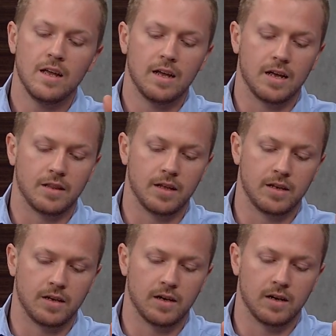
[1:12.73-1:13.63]
And
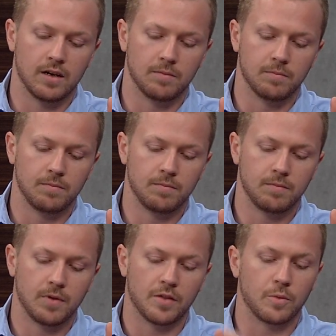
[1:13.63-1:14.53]
then
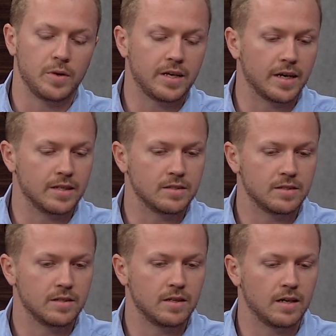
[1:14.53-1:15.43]
on the weekends,